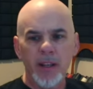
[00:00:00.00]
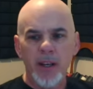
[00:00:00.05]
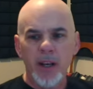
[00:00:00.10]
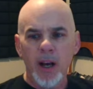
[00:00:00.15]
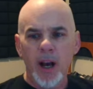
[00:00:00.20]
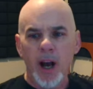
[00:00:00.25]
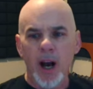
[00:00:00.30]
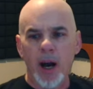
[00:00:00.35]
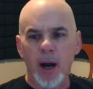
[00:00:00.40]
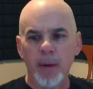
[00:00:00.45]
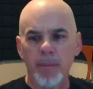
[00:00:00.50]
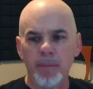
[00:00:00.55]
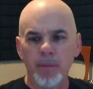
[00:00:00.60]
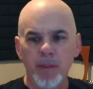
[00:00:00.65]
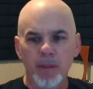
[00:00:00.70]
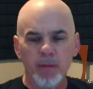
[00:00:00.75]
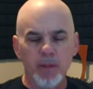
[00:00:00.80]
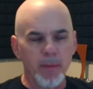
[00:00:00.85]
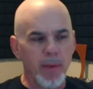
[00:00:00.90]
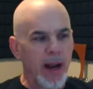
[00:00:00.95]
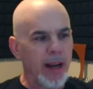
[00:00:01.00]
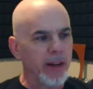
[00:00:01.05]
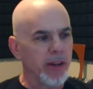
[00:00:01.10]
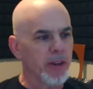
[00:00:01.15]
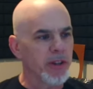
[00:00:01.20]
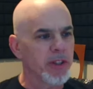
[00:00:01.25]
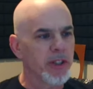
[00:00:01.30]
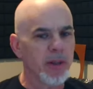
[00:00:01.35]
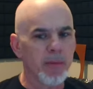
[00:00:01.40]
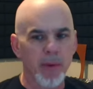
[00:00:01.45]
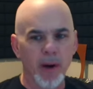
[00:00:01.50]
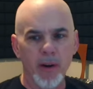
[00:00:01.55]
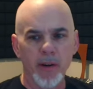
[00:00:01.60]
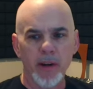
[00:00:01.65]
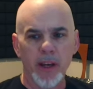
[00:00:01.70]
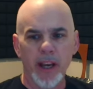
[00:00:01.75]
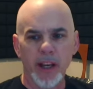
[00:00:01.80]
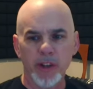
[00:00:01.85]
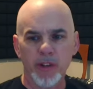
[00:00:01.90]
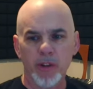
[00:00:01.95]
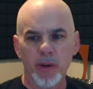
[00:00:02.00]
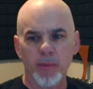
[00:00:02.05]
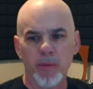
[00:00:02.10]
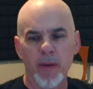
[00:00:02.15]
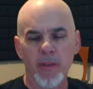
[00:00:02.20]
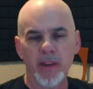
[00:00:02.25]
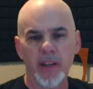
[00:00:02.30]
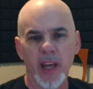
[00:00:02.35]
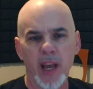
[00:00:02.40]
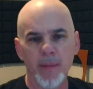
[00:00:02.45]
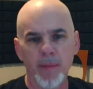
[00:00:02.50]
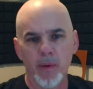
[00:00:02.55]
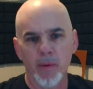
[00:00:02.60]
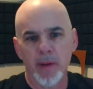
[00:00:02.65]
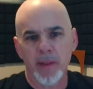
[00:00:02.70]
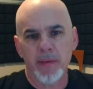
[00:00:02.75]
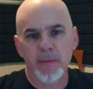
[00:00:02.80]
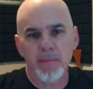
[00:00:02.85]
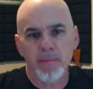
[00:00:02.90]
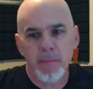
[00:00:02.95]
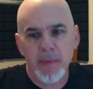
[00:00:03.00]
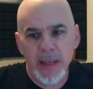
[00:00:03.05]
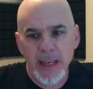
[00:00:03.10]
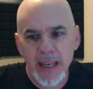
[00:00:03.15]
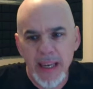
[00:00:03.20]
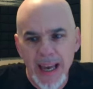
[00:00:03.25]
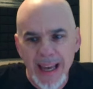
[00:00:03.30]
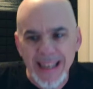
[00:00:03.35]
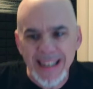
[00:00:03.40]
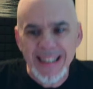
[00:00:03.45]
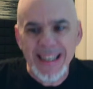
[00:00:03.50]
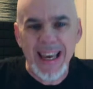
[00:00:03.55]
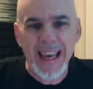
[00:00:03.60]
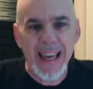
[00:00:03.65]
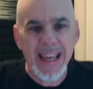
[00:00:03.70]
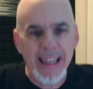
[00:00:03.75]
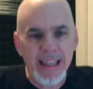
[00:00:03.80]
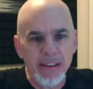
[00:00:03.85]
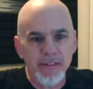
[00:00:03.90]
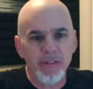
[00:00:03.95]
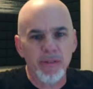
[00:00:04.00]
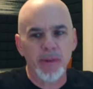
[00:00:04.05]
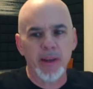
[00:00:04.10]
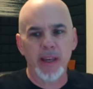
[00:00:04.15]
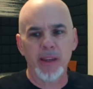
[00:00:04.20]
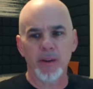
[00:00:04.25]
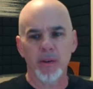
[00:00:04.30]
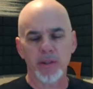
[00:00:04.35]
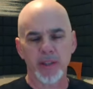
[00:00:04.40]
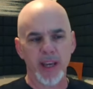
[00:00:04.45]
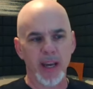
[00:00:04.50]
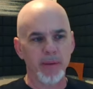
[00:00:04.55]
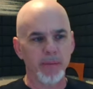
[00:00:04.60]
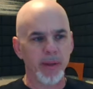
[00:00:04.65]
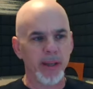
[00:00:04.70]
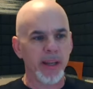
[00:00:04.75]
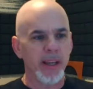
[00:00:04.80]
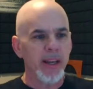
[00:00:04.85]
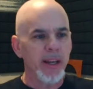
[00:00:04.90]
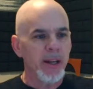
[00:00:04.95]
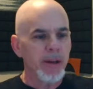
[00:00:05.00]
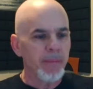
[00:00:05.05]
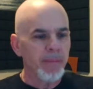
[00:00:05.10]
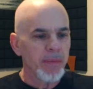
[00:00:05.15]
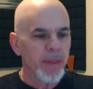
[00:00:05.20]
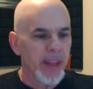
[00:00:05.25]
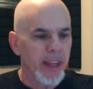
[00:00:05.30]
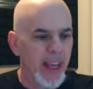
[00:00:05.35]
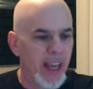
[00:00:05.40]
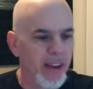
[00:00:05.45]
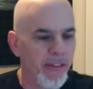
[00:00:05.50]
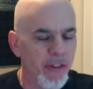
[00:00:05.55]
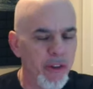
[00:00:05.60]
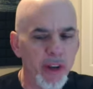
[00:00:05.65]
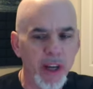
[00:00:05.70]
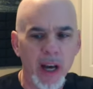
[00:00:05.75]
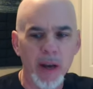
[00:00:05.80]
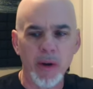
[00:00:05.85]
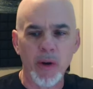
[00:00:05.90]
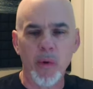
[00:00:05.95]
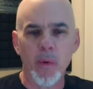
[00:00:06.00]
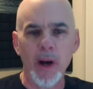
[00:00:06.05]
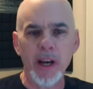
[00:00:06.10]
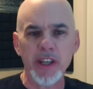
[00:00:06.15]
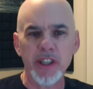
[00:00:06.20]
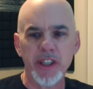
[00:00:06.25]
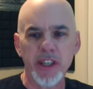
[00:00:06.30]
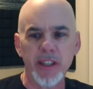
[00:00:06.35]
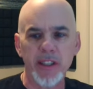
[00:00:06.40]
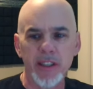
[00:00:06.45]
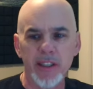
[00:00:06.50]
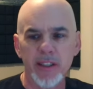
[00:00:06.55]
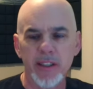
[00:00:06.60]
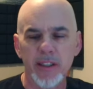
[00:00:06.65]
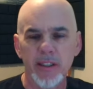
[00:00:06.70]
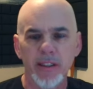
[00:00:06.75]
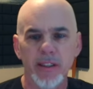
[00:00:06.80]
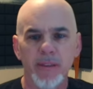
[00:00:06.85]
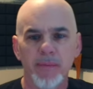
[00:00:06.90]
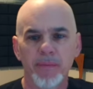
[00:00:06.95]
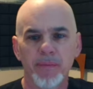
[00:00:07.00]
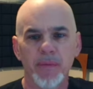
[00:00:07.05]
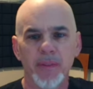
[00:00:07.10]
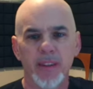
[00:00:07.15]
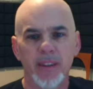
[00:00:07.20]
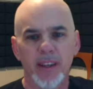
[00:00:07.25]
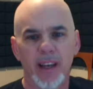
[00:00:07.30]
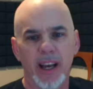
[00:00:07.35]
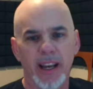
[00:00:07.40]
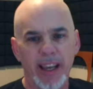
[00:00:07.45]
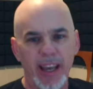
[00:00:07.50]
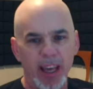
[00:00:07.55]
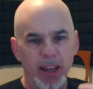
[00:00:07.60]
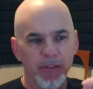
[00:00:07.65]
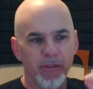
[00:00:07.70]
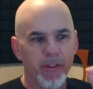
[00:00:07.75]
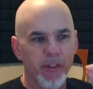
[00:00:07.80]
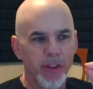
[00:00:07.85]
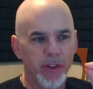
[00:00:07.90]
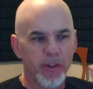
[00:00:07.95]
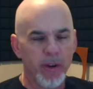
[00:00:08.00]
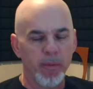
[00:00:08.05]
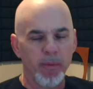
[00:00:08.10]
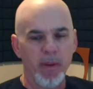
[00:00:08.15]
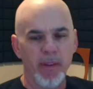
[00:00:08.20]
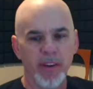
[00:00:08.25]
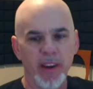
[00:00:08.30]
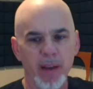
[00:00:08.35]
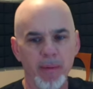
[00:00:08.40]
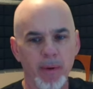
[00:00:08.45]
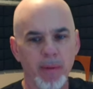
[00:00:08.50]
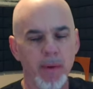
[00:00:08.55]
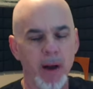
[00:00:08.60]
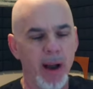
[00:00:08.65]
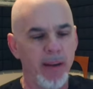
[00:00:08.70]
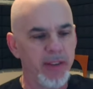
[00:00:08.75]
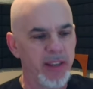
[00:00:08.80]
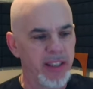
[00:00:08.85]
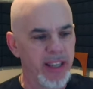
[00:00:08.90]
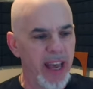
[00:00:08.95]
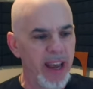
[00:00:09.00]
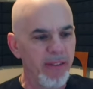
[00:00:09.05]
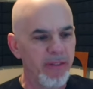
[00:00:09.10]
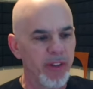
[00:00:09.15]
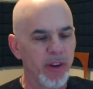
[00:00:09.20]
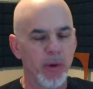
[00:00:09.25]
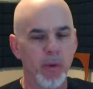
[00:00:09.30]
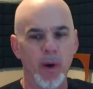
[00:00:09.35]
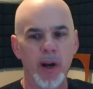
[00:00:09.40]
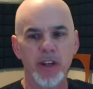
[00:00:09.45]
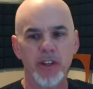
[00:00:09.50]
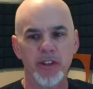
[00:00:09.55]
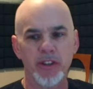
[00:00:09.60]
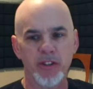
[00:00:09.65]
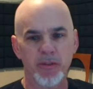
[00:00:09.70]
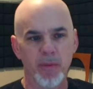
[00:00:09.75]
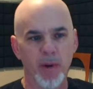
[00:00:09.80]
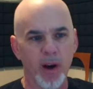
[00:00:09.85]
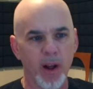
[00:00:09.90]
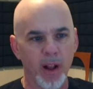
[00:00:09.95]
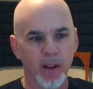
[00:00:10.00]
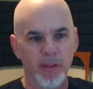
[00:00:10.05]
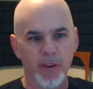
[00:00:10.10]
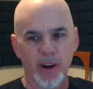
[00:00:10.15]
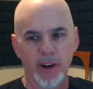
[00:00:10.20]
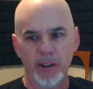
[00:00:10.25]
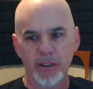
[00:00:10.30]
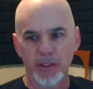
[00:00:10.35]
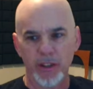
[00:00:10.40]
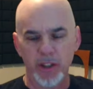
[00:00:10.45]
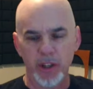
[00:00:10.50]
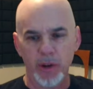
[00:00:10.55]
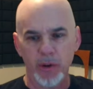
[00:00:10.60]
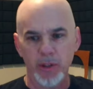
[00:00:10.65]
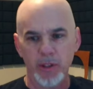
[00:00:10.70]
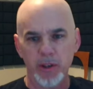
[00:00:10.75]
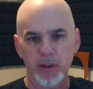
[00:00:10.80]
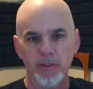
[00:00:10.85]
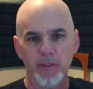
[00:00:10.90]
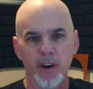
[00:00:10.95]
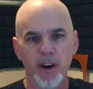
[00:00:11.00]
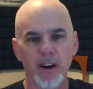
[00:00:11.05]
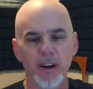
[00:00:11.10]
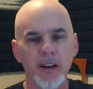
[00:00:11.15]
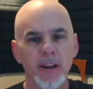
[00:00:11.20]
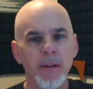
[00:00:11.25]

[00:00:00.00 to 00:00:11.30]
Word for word: Um, reminders tomorrow night trip around the table with me and Ken from Ken Knows Gambling. If you got questions, again for the trip around the table, and I've saved the questions from all of our shows so far.